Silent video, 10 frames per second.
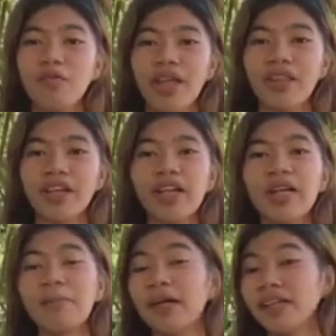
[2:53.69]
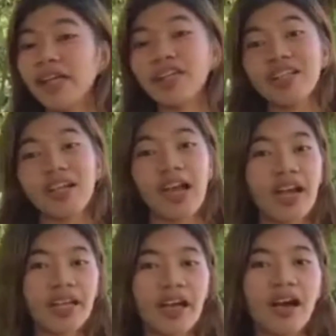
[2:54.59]
weather in a particular
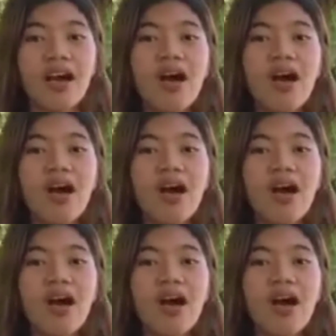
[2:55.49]
area.